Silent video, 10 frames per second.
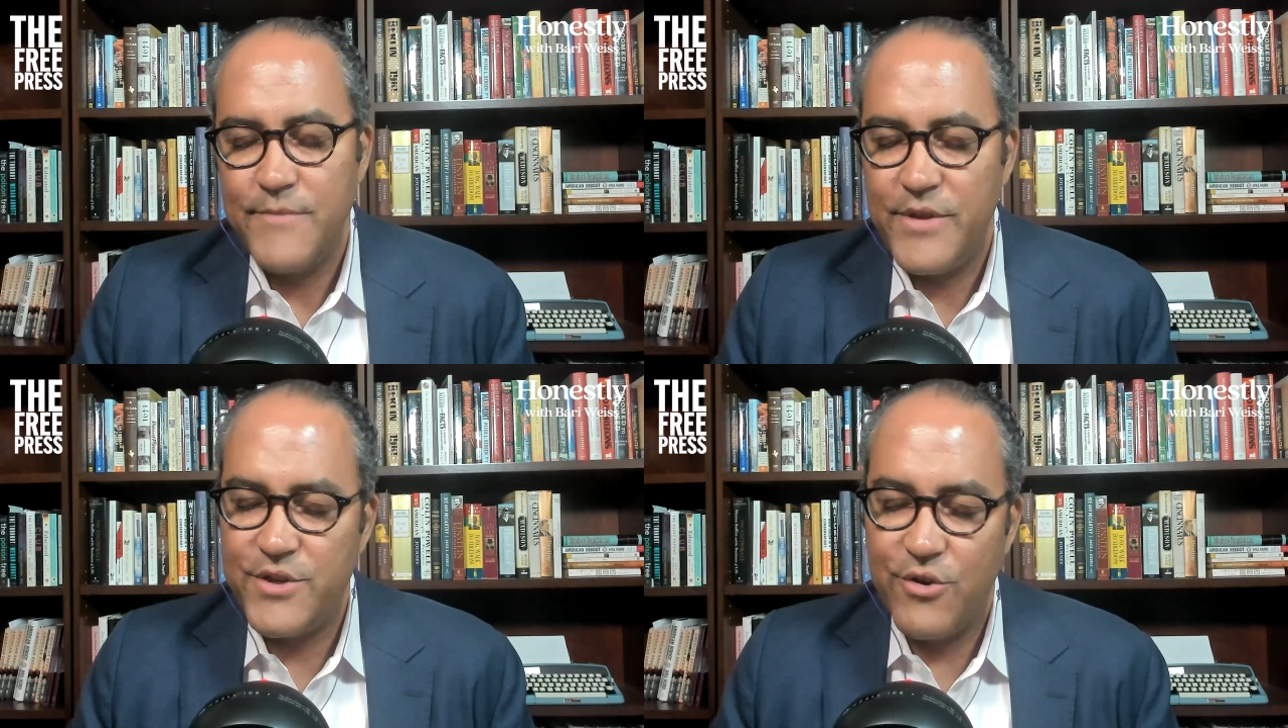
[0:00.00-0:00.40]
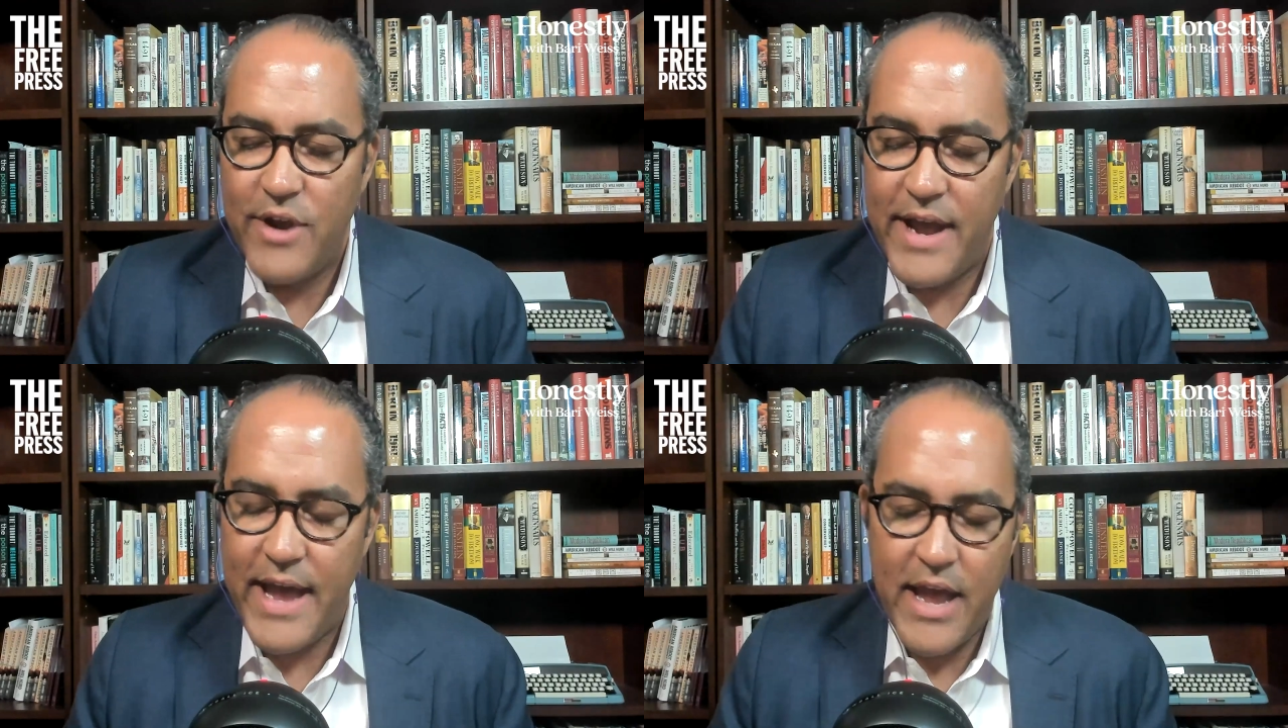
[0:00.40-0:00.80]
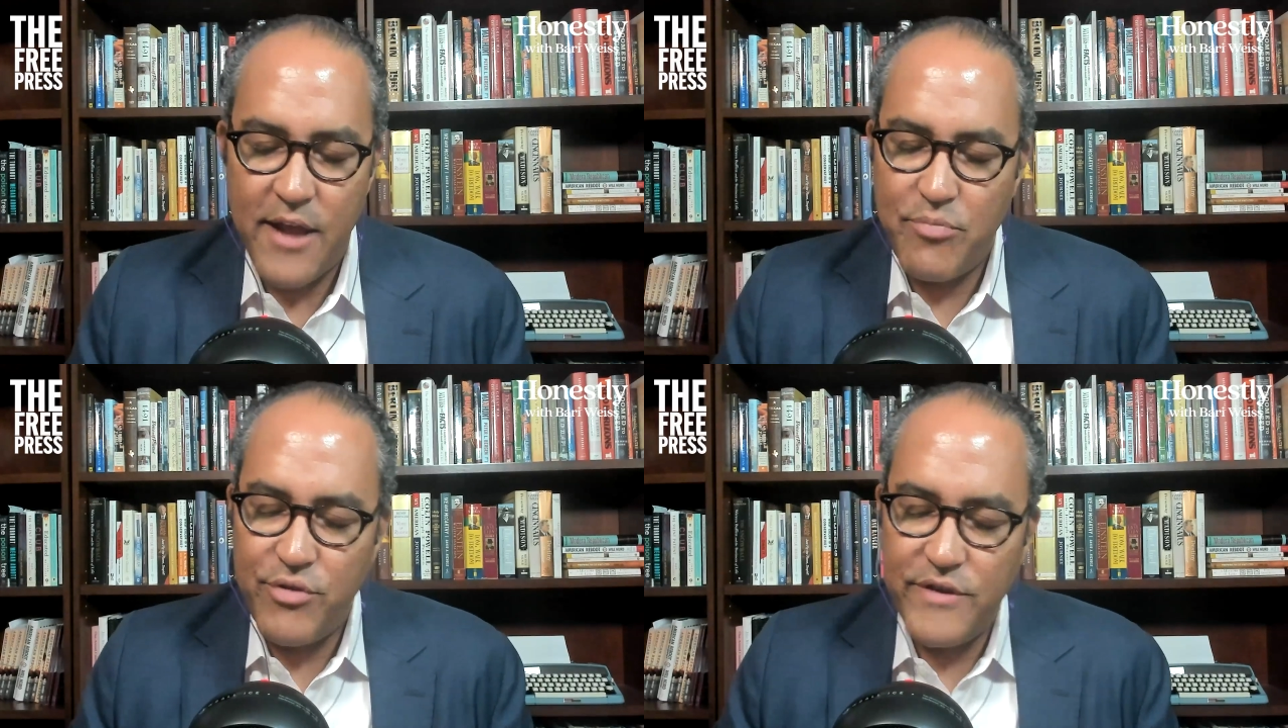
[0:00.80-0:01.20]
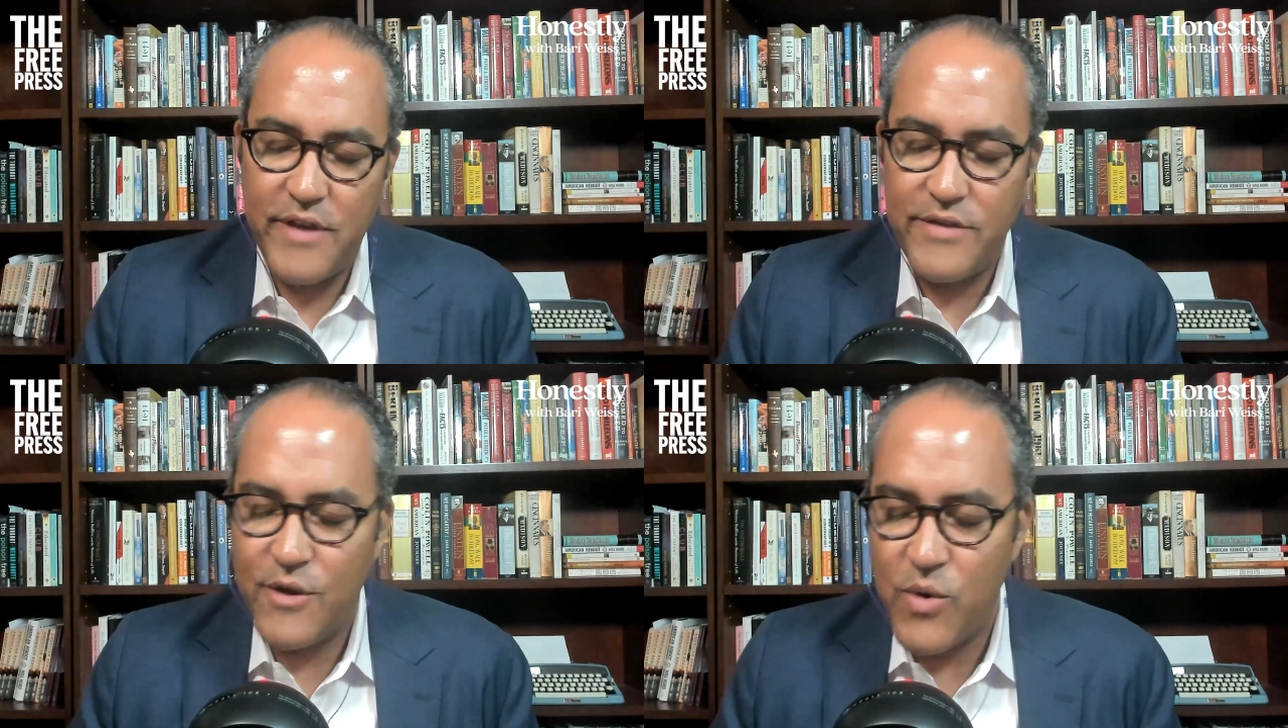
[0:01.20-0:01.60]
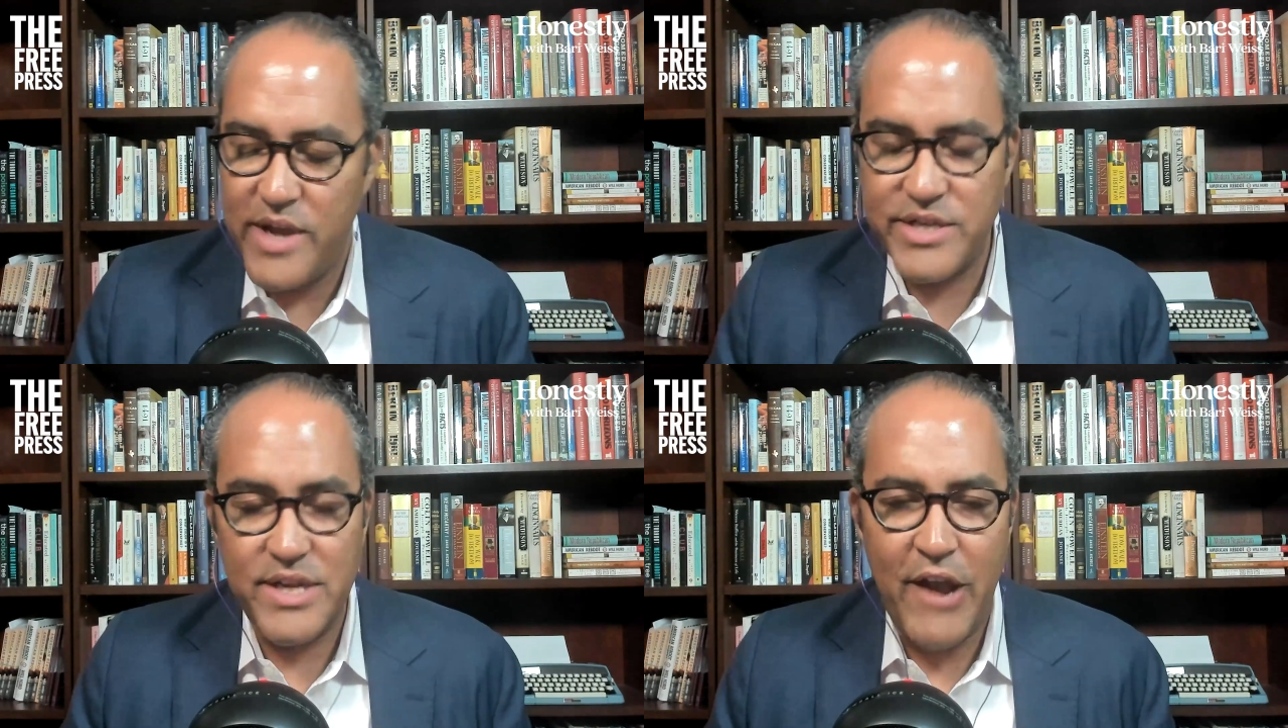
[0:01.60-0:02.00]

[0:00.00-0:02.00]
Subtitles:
Sure. I appreciate the question.